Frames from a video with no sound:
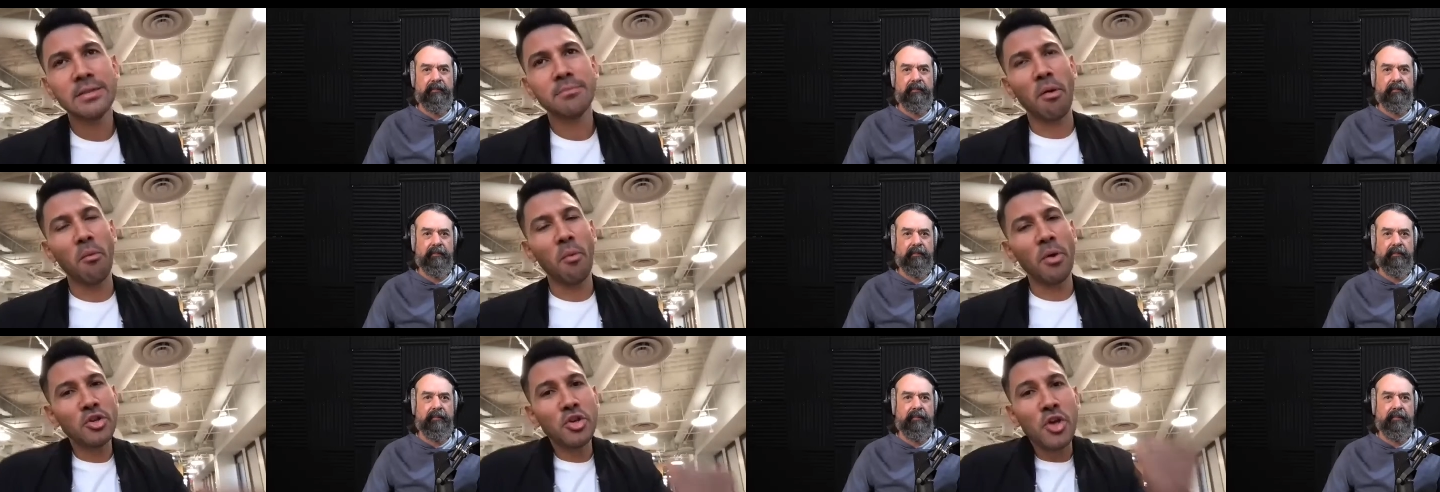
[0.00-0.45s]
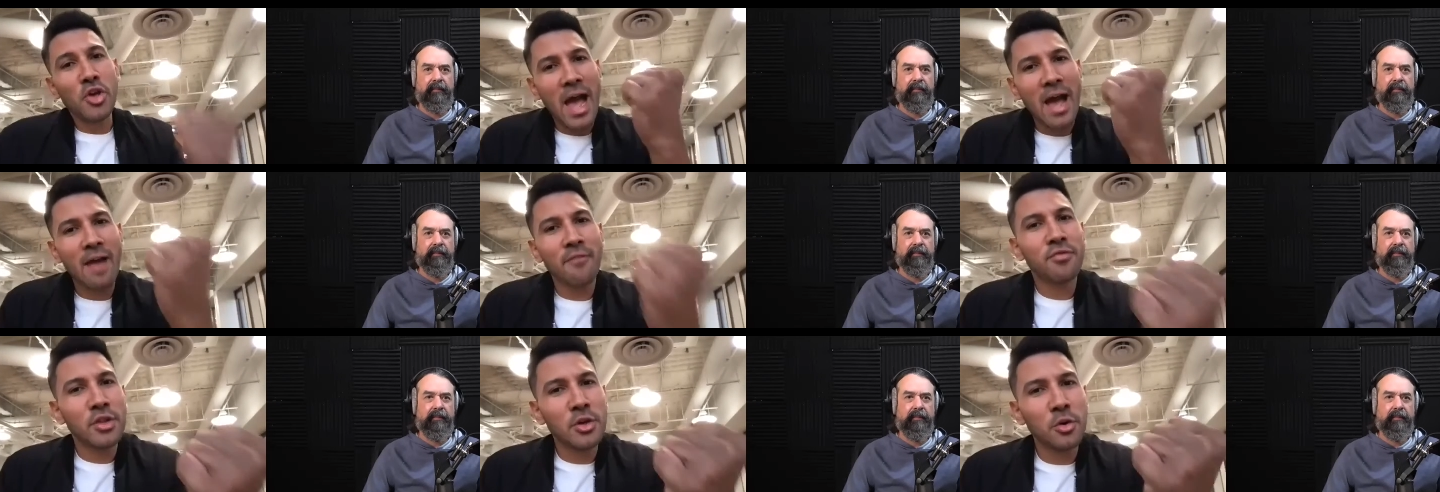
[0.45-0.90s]
Speaker 1: but when you
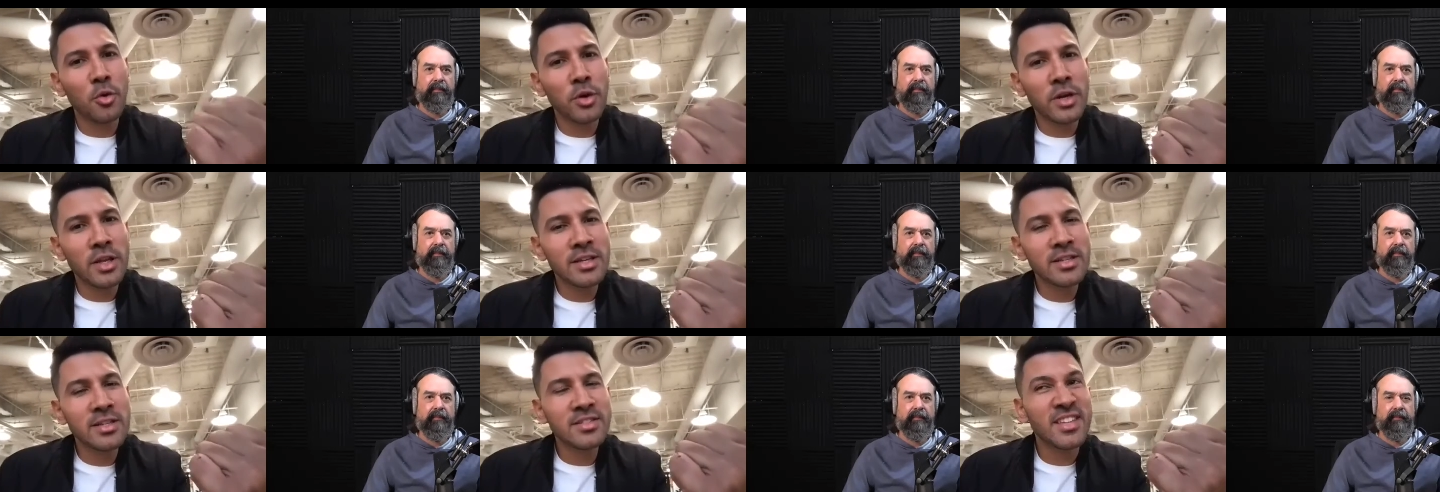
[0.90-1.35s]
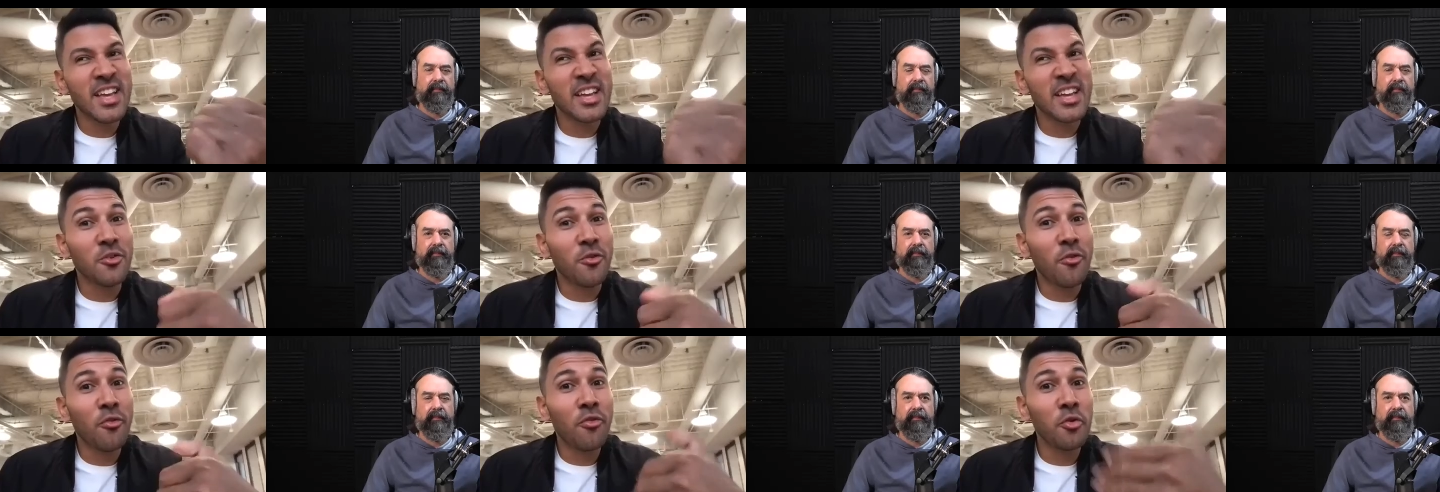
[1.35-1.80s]
have the audience and
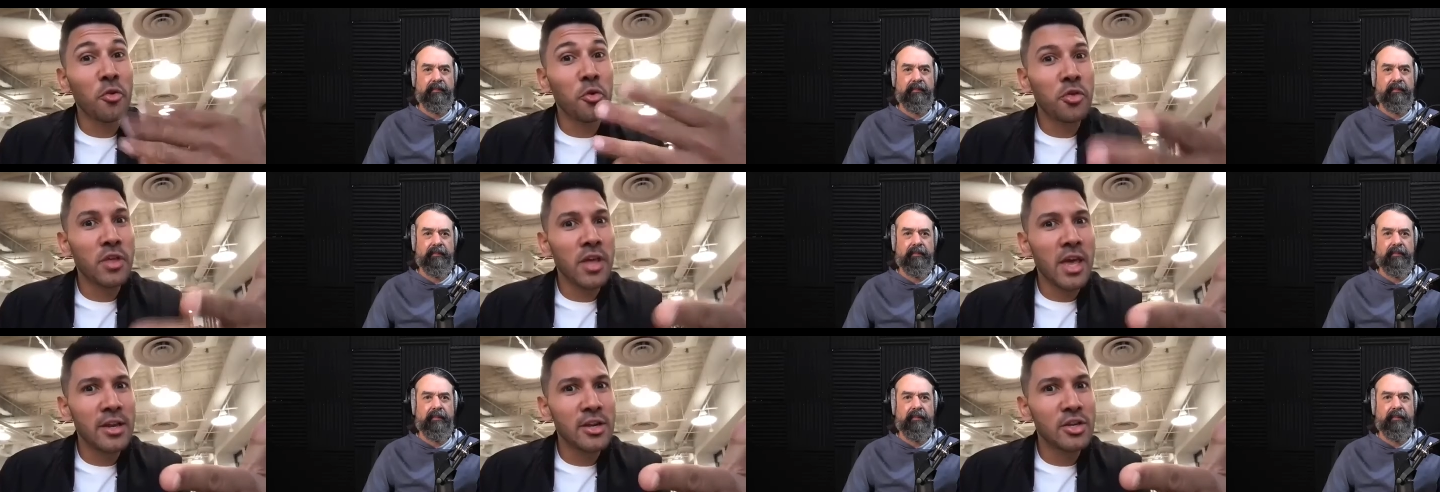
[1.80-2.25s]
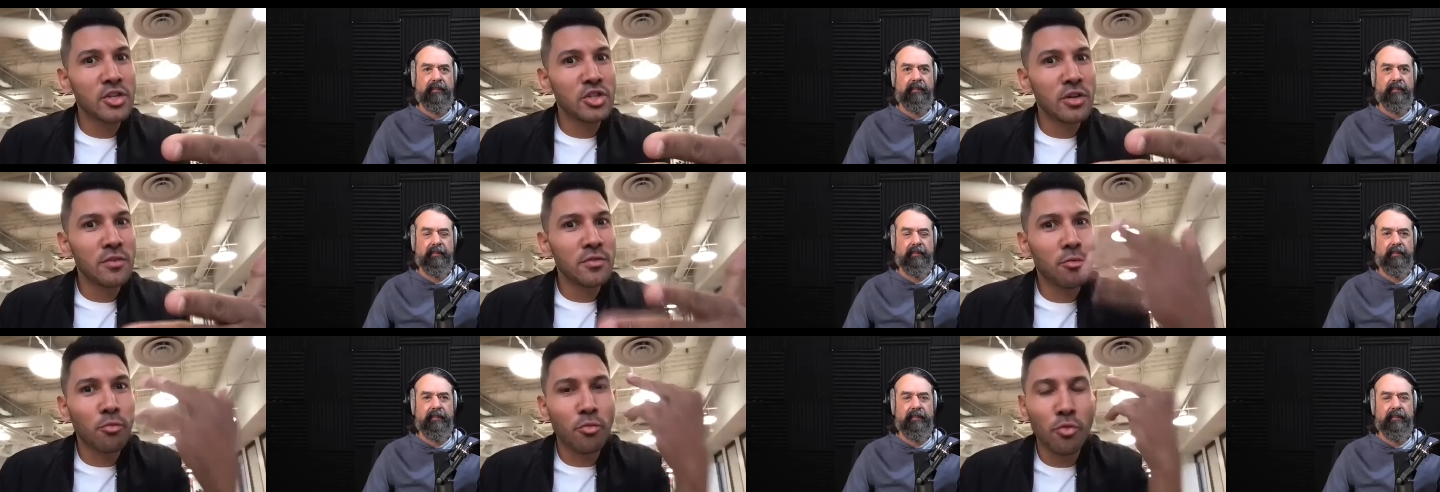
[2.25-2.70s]
you feel the
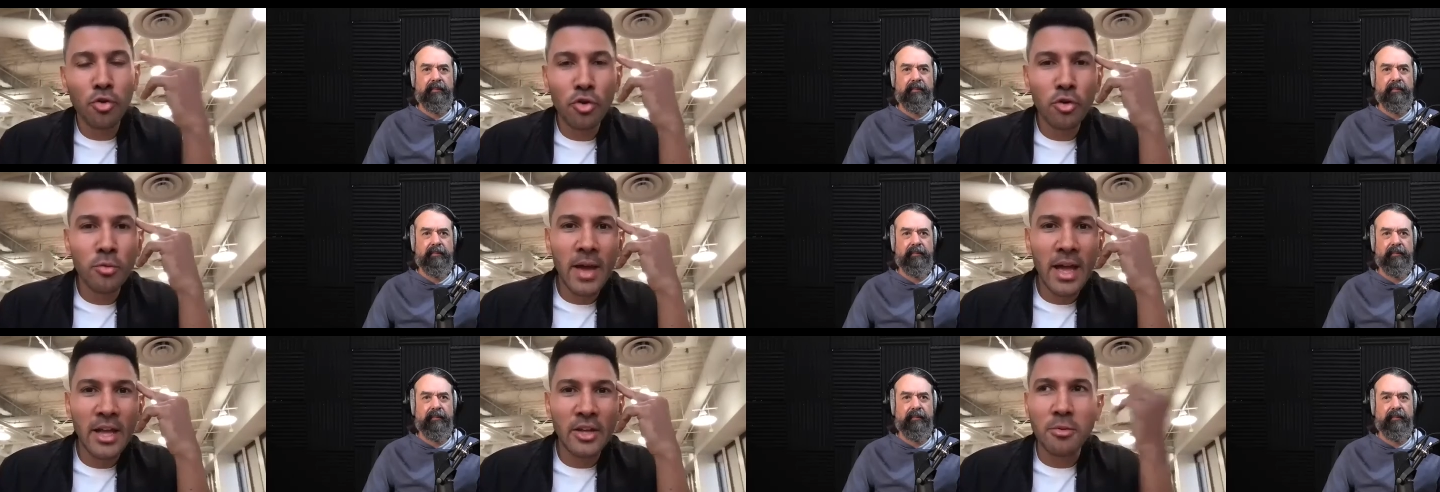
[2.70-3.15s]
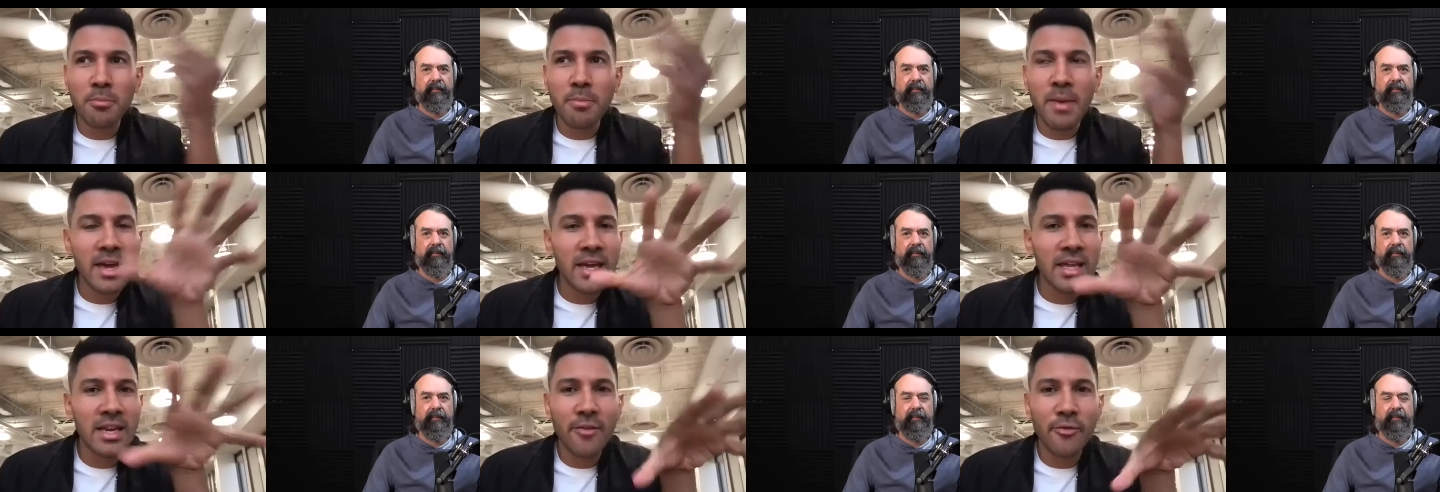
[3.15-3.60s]
energy of the room and you're
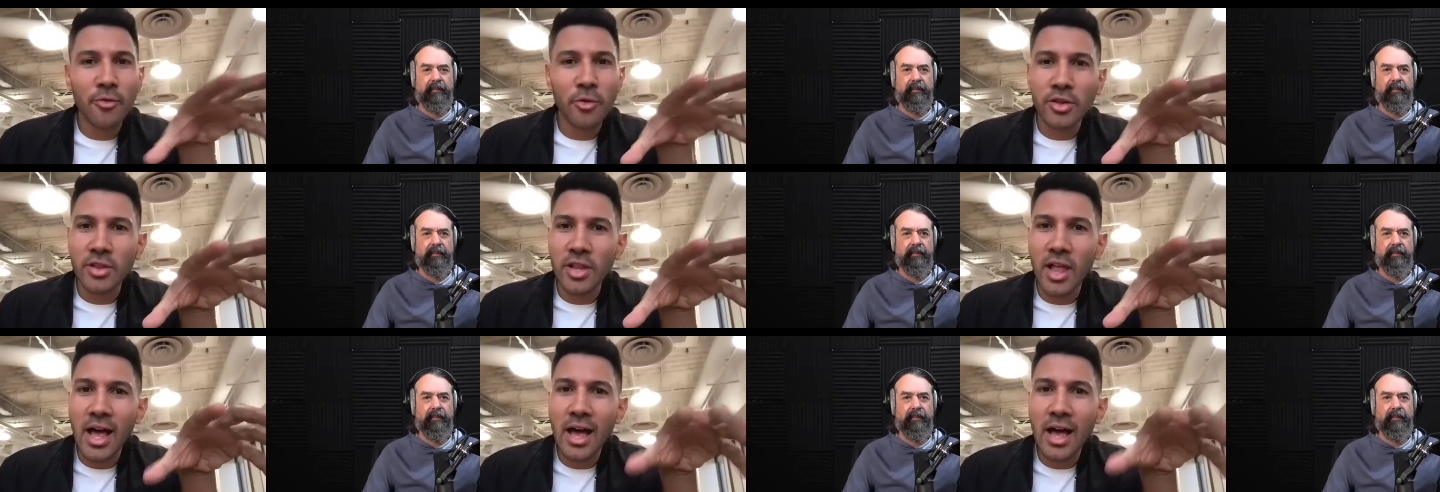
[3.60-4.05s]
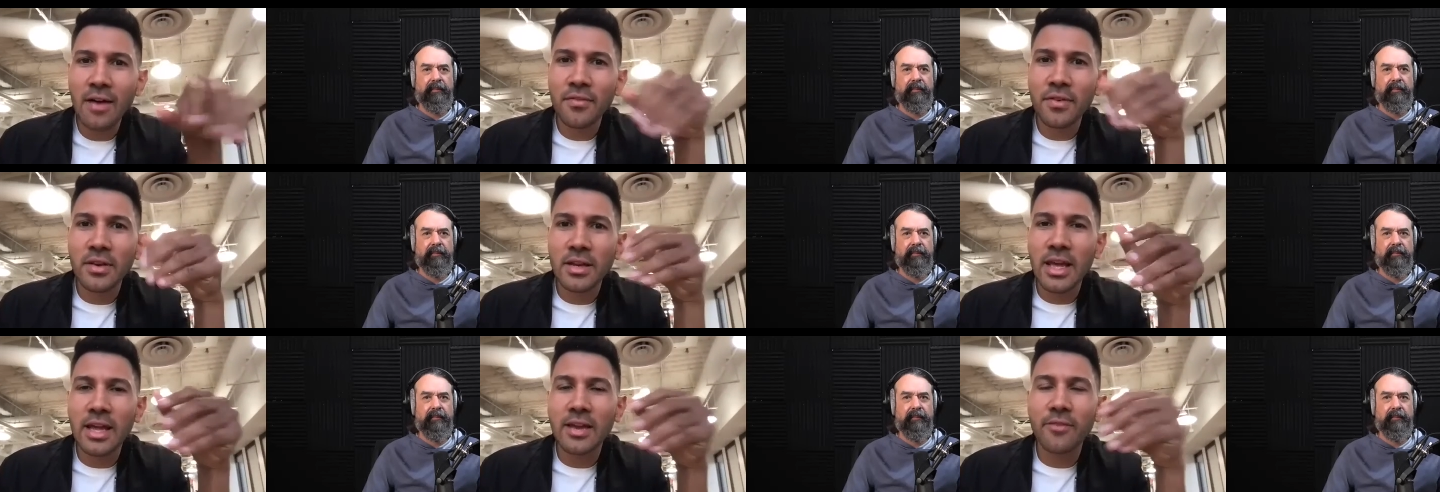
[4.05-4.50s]
making everyone laugh and get